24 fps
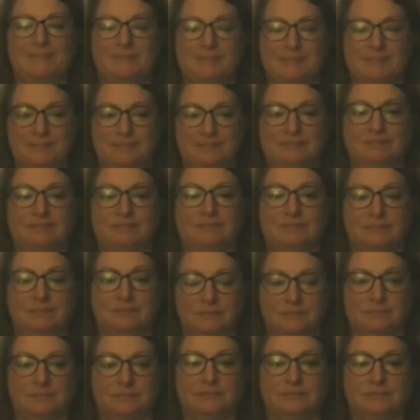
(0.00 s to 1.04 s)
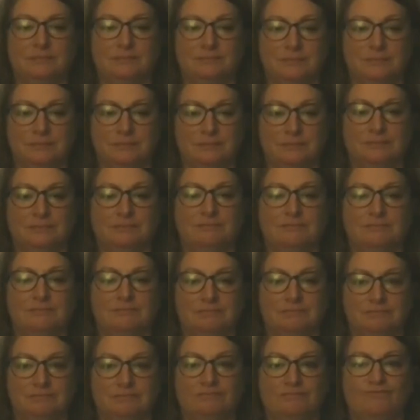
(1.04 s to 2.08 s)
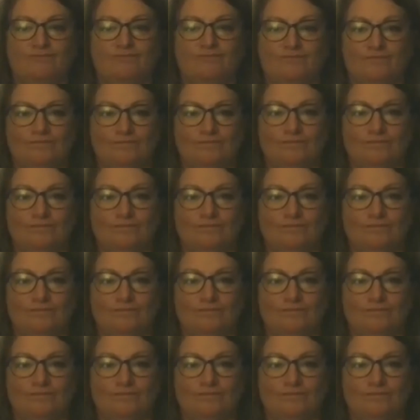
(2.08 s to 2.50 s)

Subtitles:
all these chronic illnesses that we have to deal with. And then we